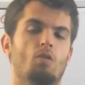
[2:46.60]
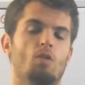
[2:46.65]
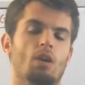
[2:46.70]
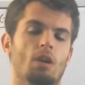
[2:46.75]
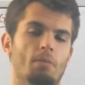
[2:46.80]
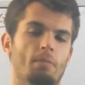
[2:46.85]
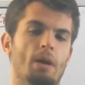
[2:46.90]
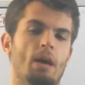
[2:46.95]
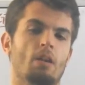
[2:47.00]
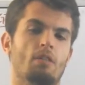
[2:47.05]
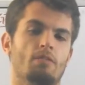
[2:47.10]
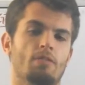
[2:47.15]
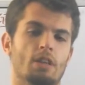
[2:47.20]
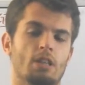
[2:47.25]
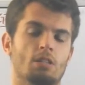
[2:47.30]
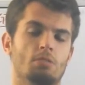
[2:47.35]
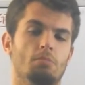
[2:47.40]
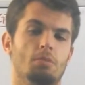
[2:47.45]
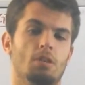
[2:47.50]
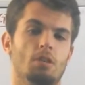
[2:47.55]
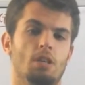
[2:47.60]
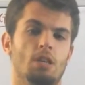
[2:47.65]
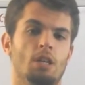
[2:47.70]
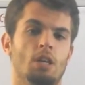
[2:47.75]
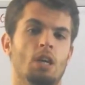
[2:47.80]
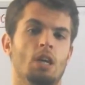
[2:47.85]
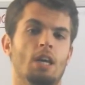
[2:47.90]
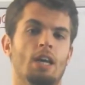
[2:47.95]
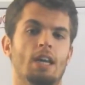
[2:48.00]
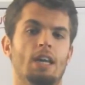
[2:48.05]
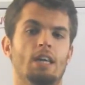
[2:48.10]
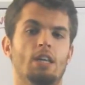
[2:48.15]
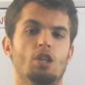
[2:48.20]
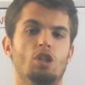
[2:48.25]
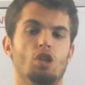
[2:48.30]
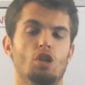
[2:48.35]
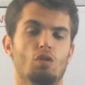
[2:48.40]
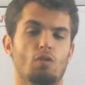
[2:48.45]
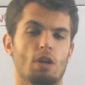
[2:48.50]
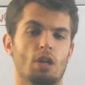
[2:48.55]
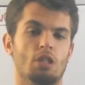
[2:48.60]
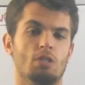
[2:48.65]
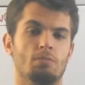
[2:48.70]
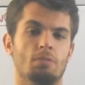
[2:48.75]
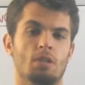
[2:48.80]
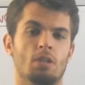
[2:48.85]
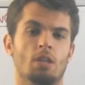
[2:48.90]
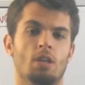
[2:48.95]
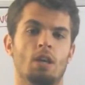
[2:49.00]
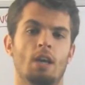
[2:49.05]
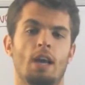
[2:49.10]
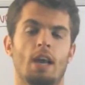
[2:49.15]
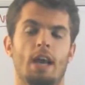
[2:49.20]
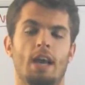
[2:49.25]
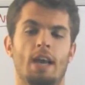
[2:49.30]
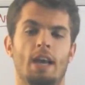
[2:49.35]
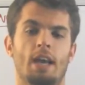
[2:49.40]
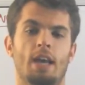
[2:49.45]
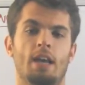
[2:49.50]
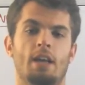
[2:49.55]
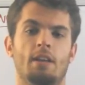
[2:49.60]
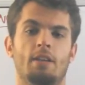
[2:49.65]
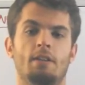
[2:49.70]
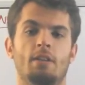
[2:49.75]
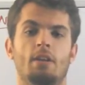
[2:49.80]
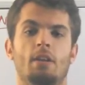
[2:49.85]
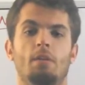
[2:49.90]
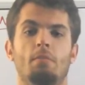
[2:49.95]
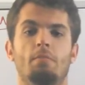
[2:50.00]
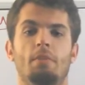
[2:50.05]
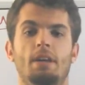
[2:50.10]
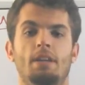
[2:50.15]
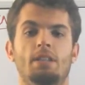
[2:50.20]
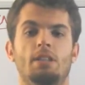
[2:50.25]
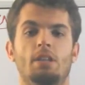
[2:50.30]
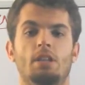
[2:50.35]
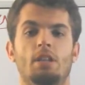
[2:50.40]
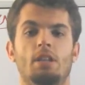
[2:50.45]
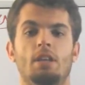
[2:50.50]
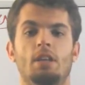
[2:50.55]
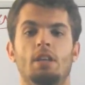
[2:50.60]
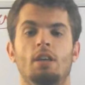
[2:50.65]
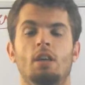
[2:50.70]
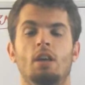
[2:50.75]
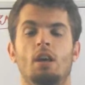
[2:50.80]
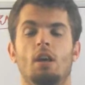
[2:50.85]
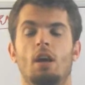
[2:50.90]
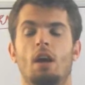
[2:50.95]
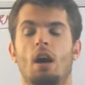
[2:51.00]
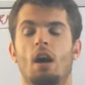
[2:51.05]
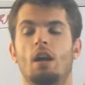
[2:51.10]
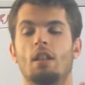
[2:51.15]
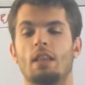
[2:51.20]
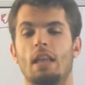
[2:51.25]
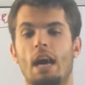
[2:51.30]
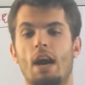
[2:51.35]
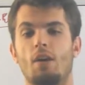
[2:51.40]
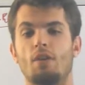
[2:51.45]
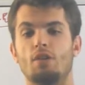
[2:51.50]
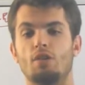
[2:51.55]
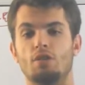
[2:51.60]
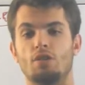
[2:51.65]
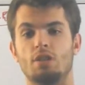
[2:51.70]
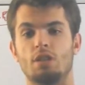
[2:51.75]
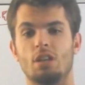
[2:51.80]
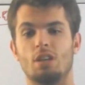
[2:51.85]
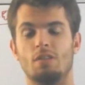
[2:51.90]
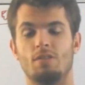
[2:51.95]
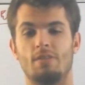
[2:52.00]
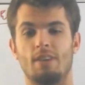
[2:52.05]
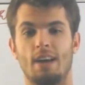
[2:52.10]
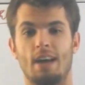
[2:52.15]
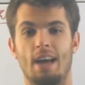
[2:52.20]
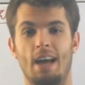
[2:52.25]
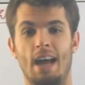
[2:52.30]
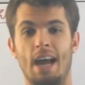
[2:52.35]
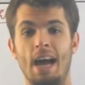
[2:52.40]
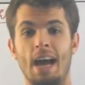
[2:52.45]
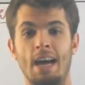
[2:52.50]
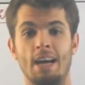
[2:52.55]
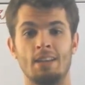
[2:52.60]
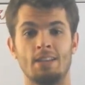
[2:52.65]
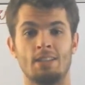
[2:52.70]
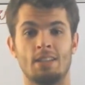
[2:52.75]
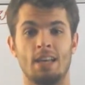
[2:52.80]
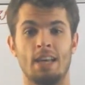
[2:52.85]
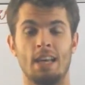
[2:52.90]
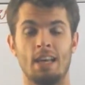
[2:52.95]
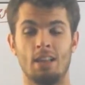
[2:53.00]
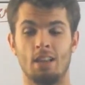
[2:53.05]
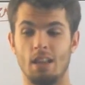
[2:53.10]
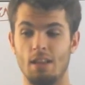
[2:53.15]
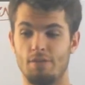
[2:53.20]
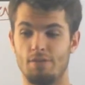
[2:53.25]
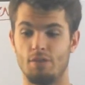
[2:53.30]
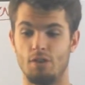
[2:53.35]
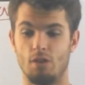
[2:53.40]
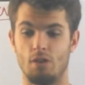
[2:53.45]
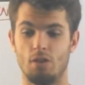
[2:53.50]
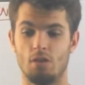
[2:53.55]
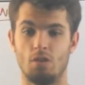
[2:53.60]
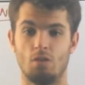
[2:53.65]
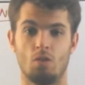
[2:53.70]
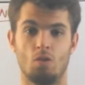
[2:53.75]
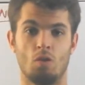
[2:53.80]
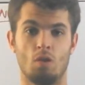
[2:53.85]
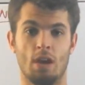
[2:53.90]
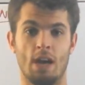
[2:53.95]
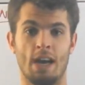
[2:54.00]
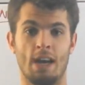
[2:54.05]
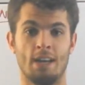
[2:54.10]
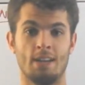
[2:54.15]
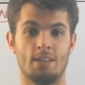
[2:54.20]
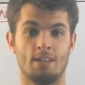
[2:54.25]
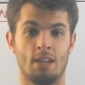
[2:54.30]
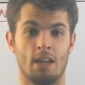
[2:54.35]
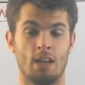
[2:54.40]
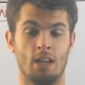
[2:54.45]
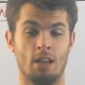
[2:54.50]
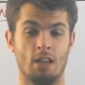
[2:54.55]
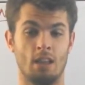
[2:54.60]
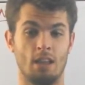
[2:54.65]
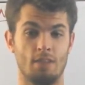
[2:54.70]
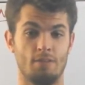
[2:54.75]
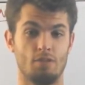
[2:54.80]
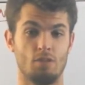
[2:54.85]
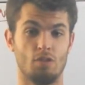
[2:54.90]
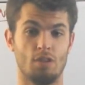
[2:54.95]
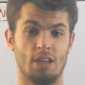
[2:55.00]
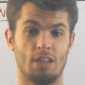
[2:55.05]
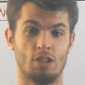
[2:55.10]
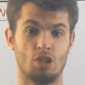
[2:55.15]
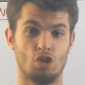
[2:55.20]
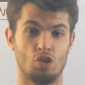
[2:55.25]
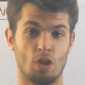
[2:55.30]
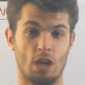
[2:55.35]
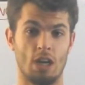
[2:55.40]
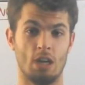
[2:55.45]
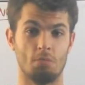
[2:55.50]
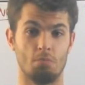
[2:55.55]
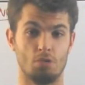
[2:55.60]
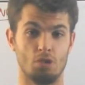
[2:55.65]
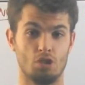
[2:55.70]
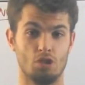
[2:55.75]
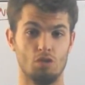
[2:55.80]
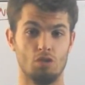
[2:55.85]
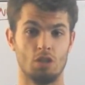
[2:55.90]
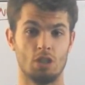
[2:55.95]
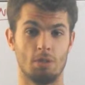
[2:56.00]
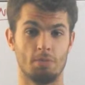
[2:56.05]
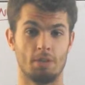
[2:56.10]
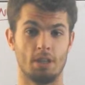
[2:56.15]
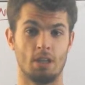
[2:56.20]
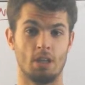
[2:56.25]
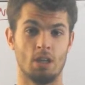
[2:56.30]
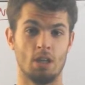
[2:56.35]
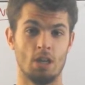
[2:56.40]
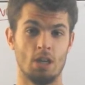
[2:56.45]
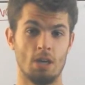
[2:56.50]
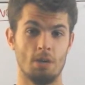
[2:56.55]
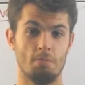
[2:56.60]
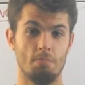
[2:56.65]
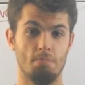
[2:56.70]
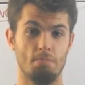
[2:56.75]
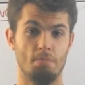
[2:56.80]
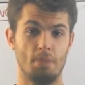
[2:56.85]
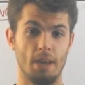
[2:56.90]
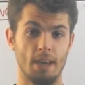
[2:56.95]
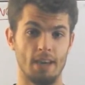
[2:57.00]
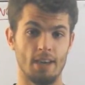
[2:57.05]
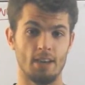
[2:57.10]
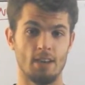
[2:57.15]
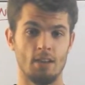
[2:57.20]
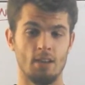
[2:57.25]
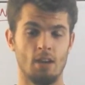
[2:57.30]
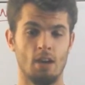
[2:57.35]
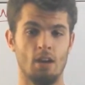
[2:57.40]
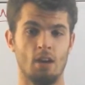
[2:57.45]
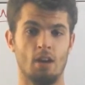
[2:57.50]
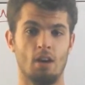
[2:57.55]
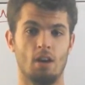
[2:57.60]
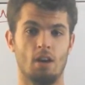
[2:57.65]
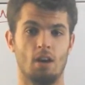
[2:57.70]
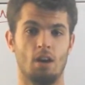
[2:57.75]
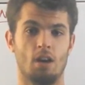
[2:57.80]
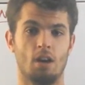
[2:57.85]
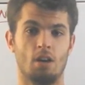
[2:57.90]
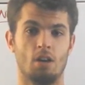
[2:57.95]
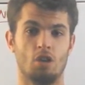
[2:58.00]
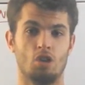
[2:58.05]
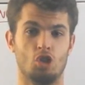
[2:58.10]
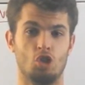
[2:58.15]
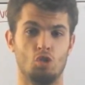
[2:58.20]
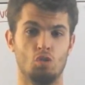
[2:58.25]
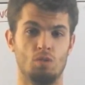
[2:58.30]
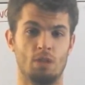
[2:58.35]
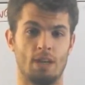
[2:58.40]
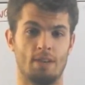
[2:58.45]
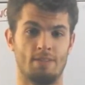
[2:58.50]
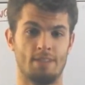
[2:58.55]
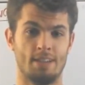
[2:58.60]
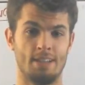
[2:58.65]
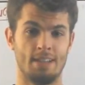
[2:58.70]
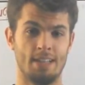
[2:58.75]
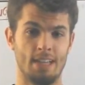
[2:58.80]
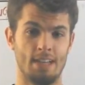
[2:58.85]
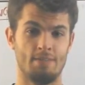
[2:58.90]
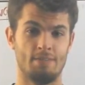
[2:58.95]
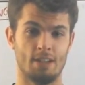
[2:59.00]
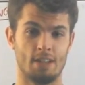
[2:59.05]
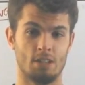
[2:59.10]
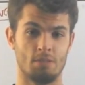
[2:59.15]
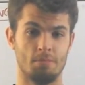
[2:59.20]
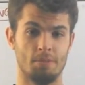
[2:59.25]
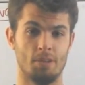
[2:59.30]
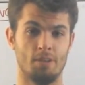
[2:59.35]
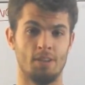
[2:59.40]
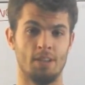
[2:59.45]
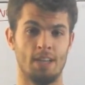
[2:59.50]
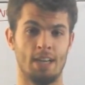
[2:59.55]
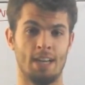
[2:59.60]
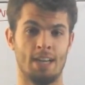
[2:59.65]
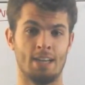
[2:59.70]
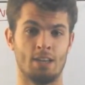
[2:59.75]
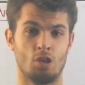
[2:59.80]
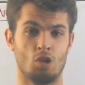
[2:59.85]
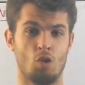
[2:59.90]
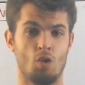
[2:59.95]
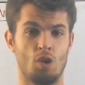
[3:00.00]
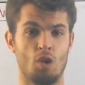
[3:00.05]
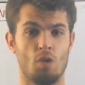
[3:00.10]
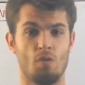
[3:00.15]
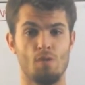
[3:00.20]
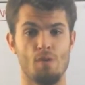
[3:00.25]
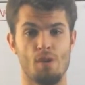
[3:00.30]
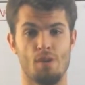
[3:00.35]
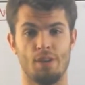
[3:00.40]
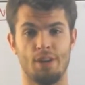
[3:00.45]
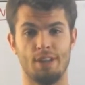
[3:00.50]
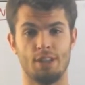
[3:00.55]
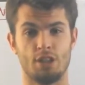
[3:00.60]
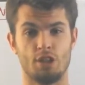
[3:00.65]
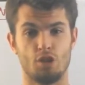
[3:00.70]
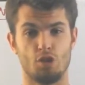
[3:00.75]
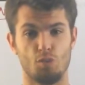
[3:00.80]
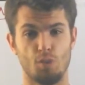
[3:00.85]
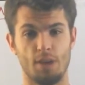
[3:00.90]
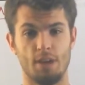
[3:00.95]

amount of flexibility into your regimen, and basically allowing yourself as a lifter or as a lifter that's trying to pursue something big, you definitely need flexibility, and going over these three